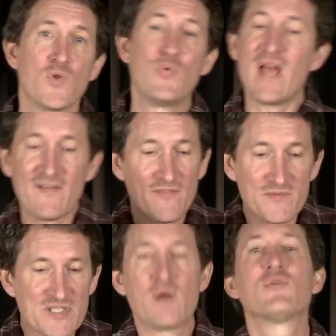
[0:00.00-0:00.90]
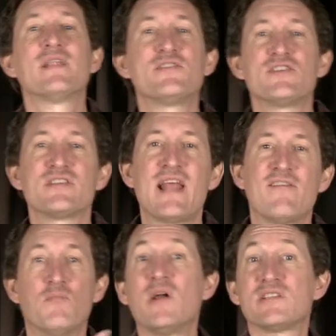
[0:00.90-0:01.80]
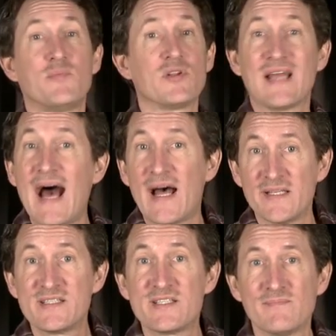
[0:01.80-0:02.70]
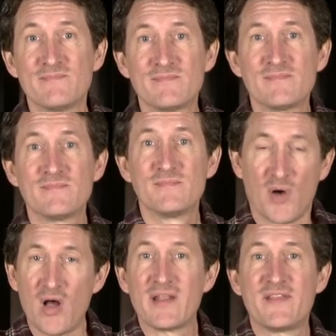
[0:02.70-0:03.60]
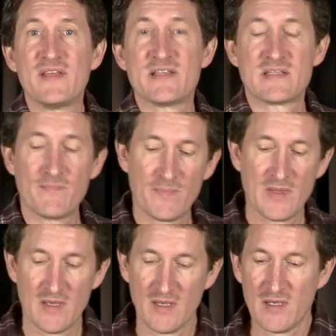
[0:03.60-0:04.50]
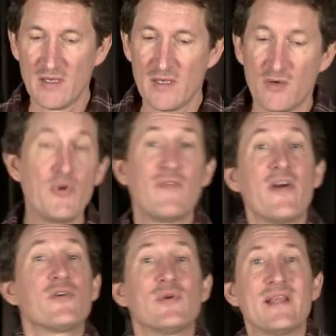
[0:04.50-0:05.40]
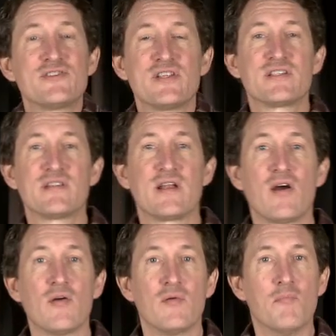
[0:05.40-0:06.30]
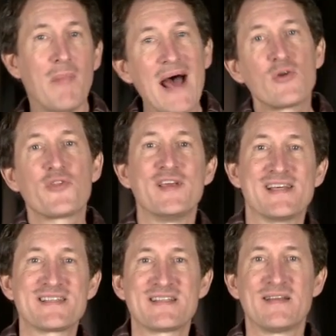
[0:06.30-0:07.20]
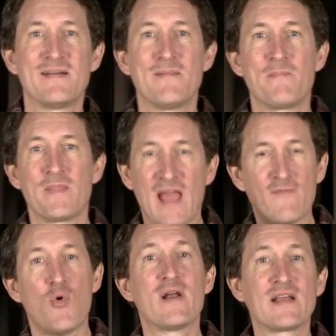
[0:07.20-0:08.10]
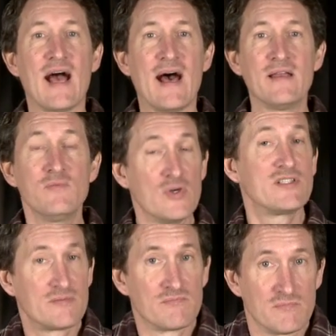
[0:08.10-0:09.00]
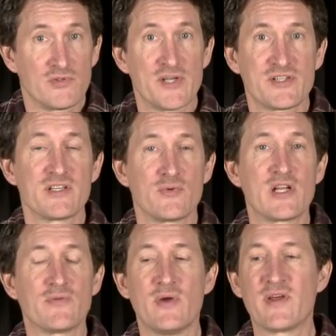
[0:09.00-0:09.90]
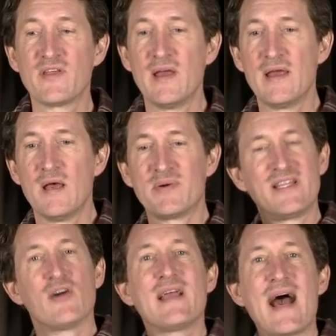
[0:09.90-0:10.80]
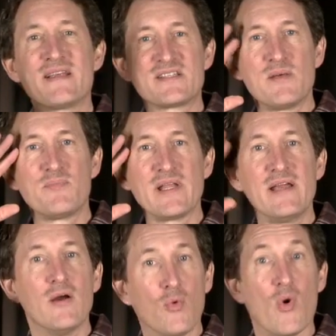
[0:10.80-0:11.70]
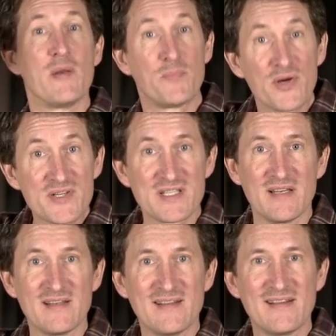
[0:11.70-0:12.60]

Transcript: We have some religions that have multiple gods, polytheism. We have other religions that are monotheist, have one God, which Christians would agree with, but their God is simply one person.